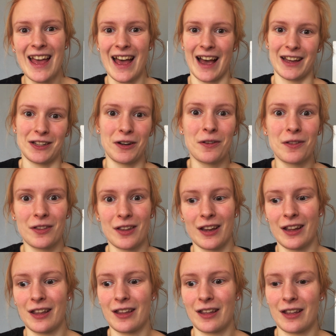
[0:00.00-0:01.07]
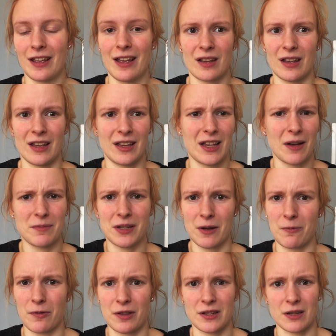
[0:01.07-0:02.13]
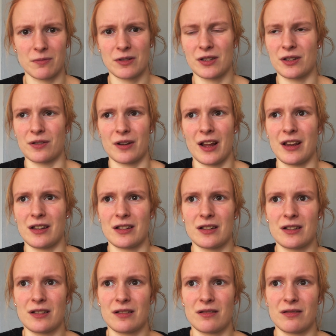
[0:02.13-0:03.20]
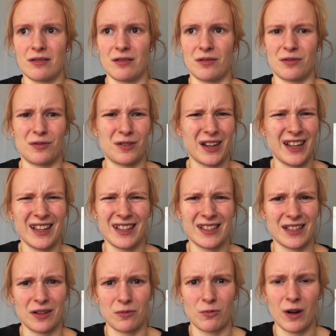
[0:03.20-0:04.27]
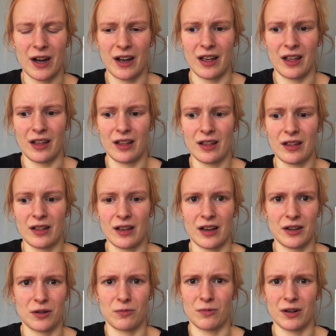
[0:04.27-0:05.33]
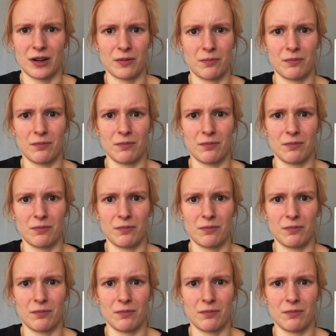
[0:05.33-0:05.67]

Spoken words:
I don't think, he comes up with some strange reason why I don't want to